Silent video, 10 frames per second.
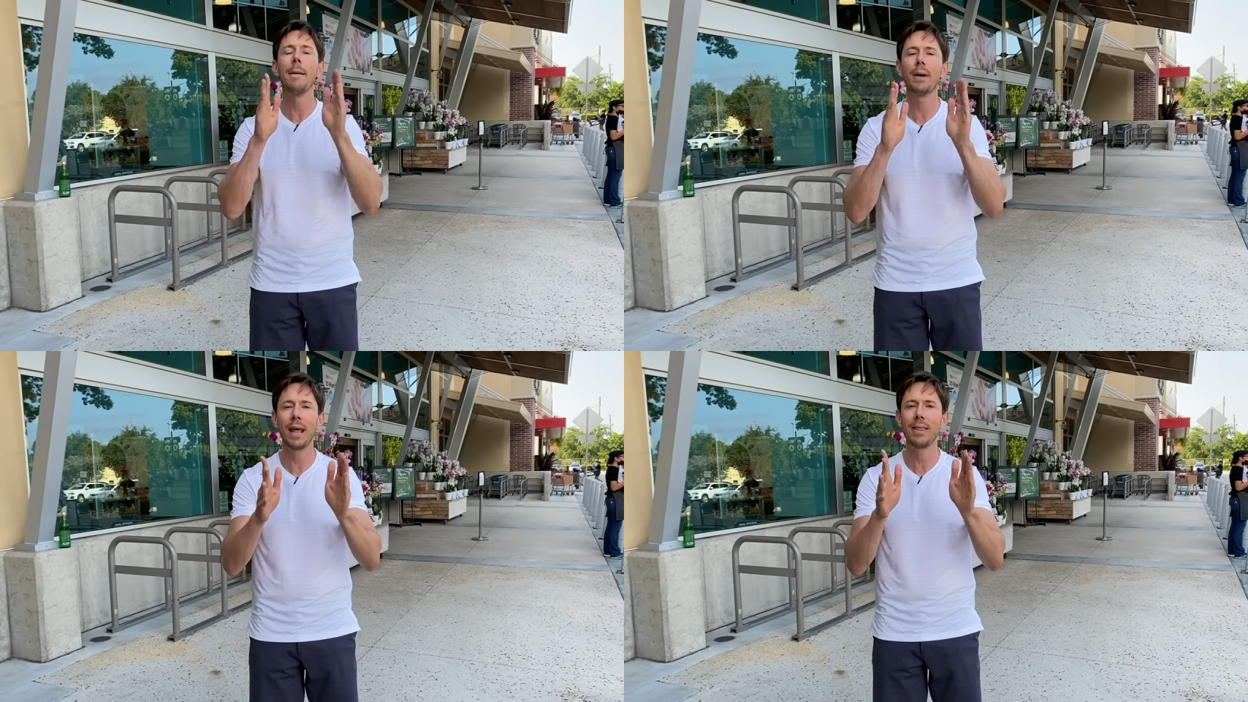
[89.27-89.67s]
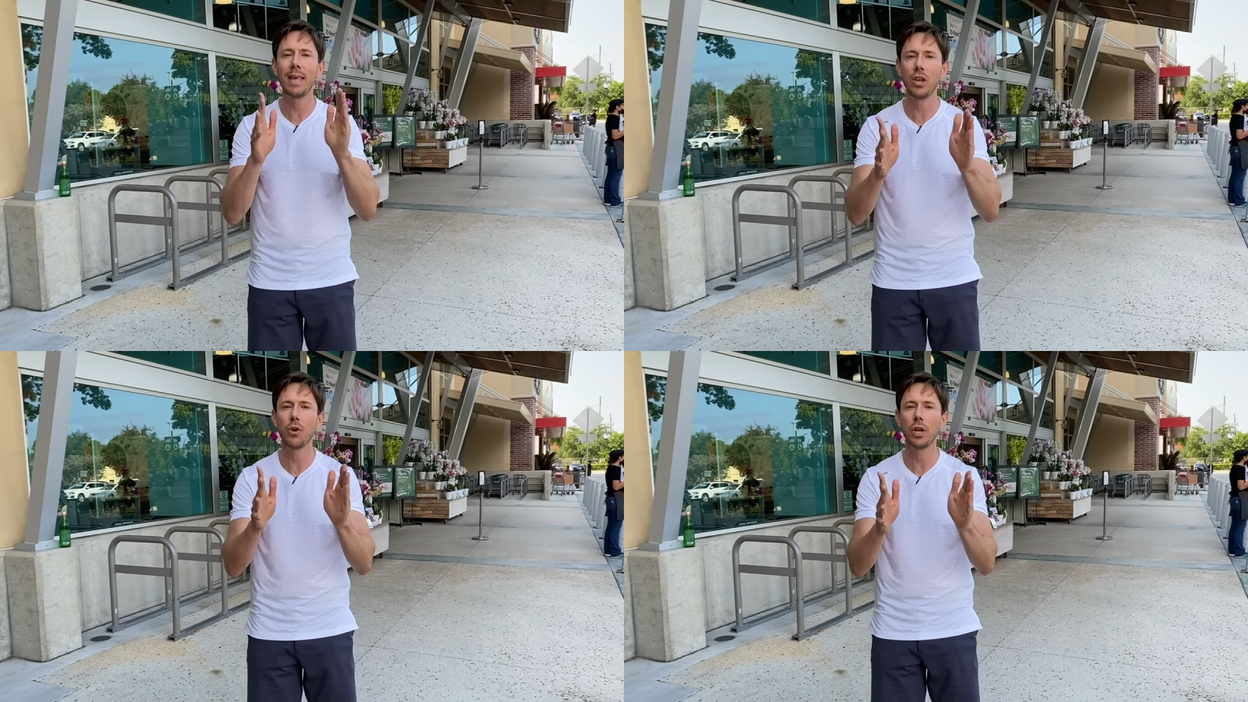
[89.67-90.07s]
but I
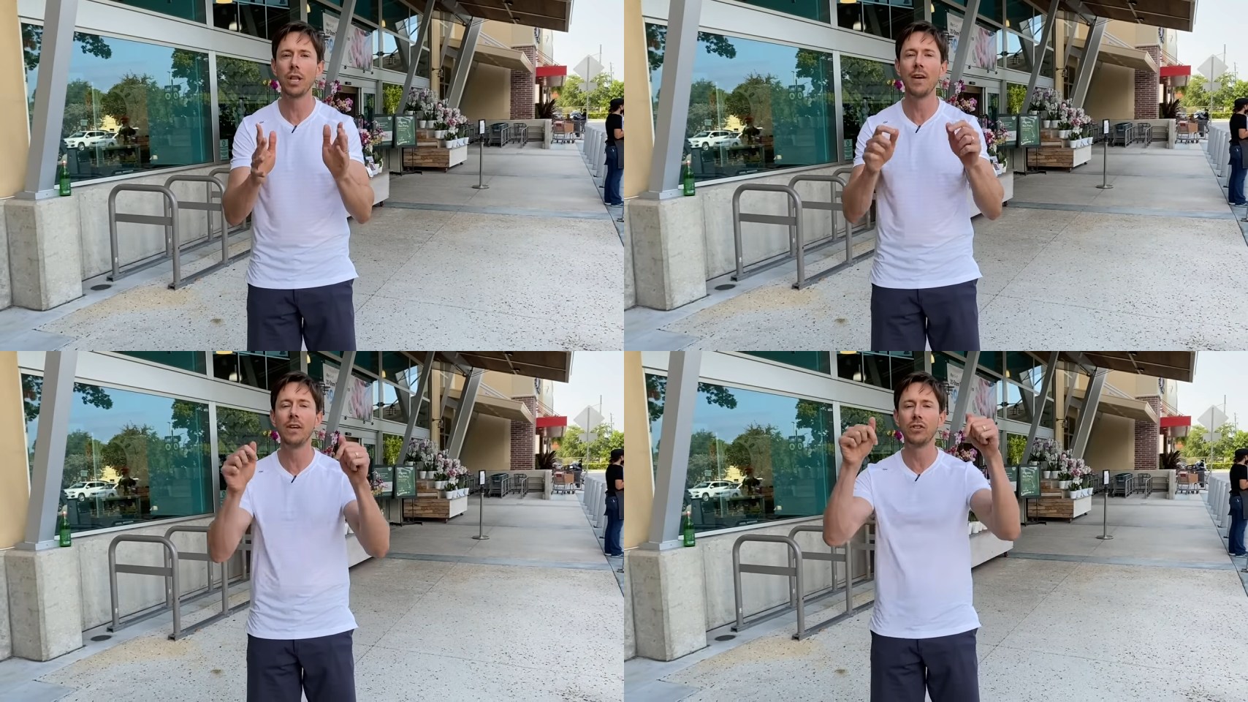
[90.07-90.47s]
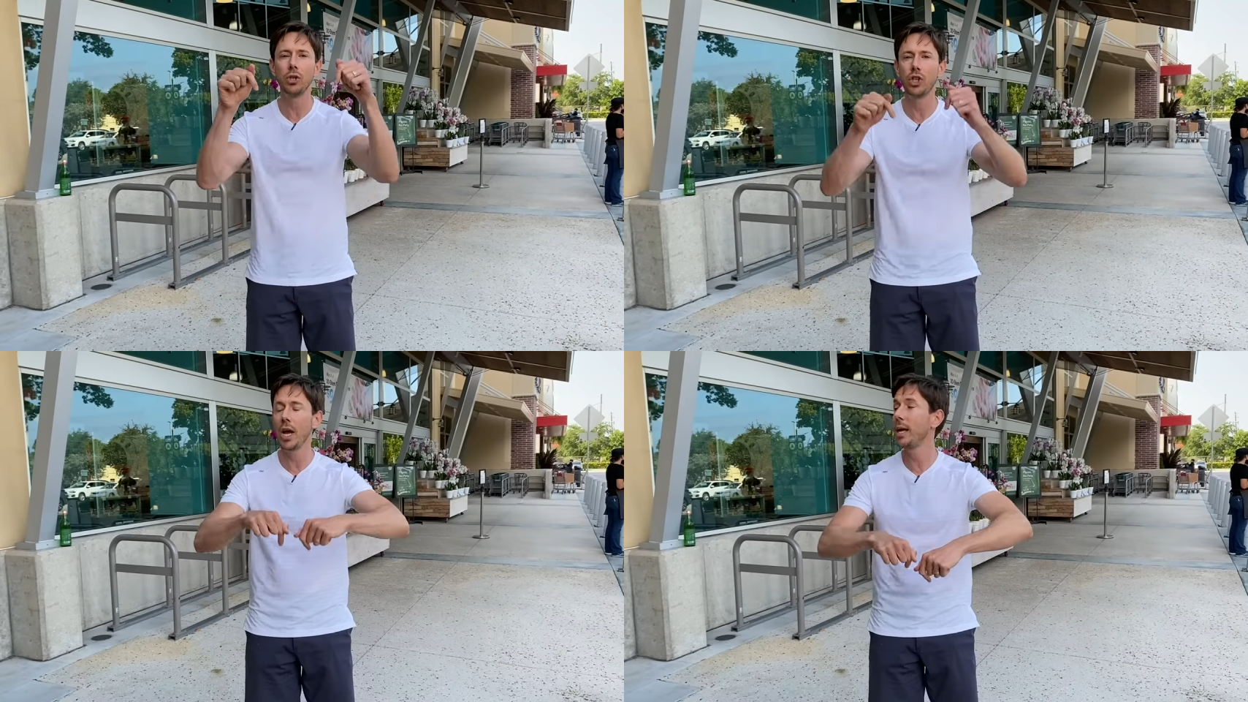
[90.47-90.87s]
think you're gonna love it, so
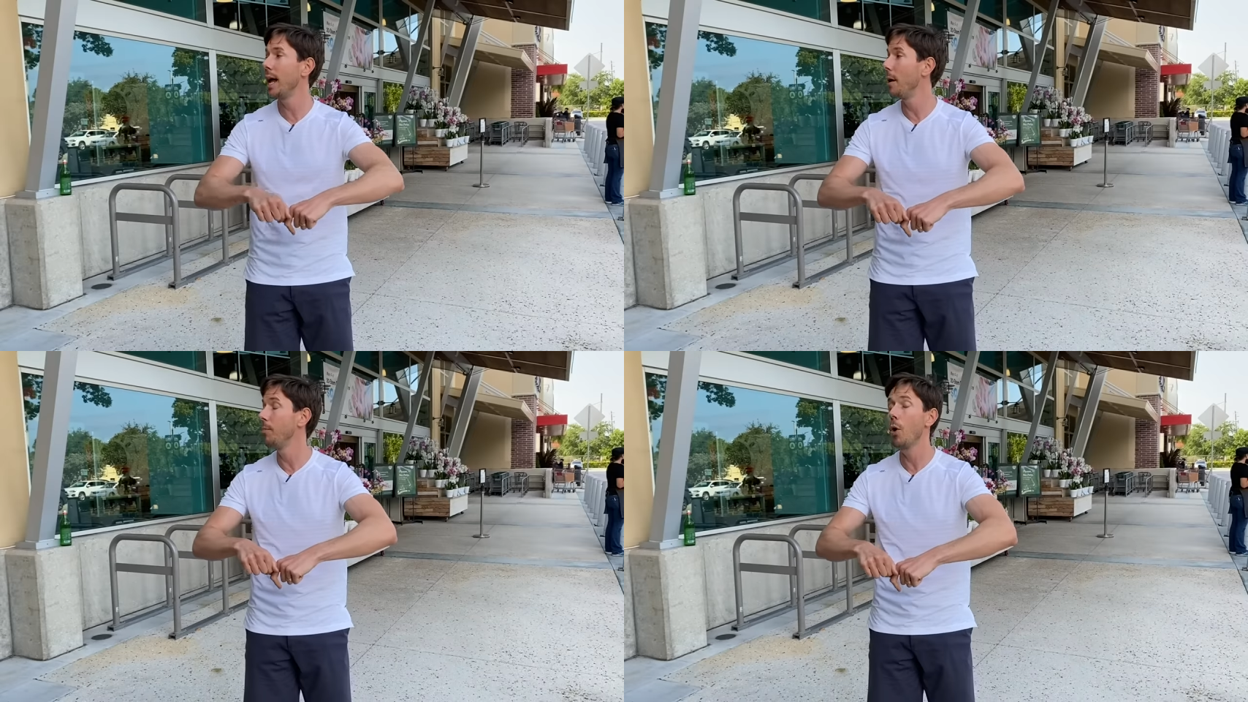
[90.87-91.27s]
check it out.